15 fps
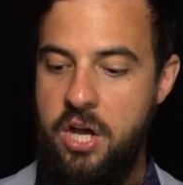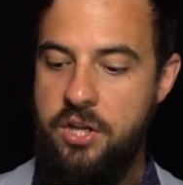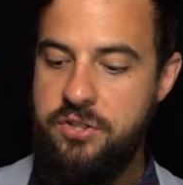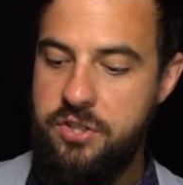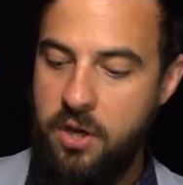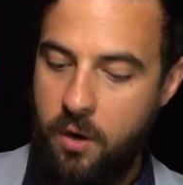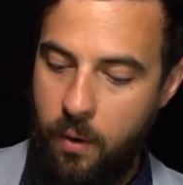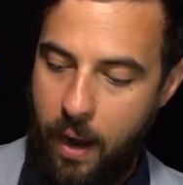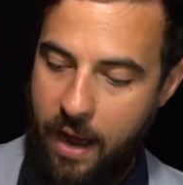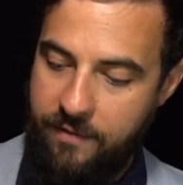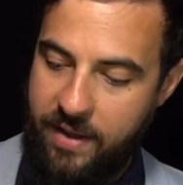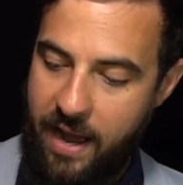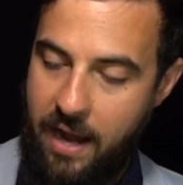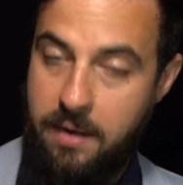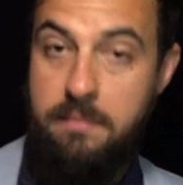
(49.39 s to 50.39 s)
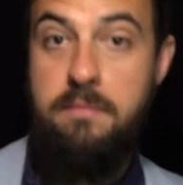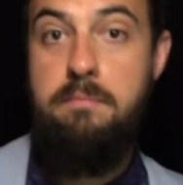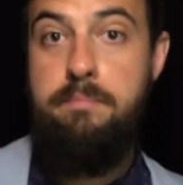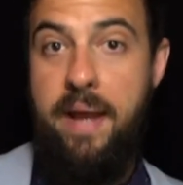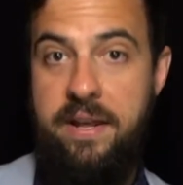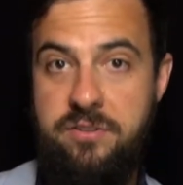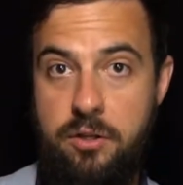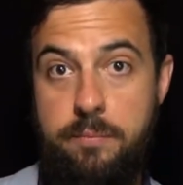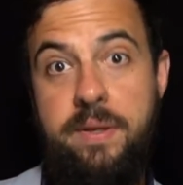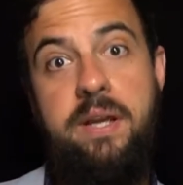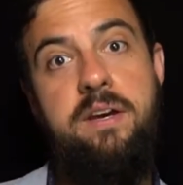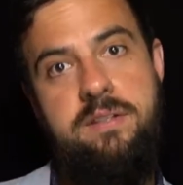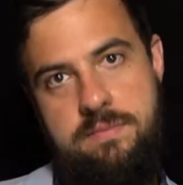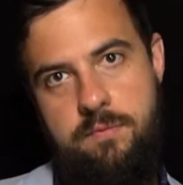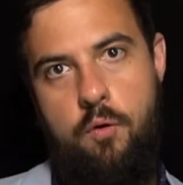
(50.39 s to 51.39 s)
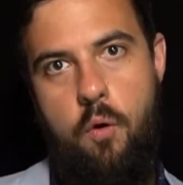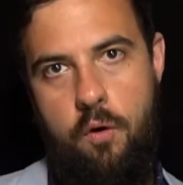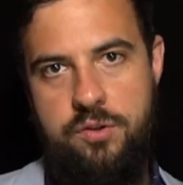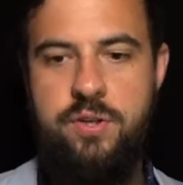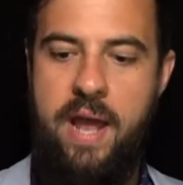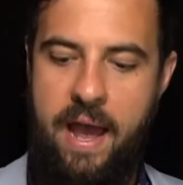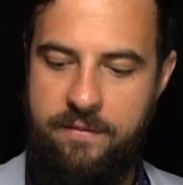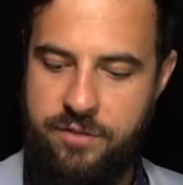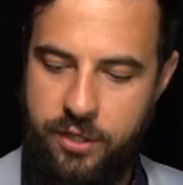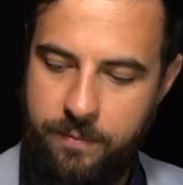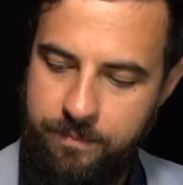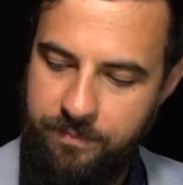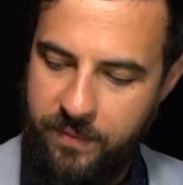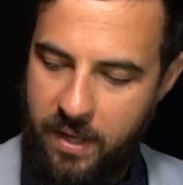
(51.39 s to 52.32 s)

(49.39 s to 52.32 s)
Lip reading: So I've got basil, because of course you have to,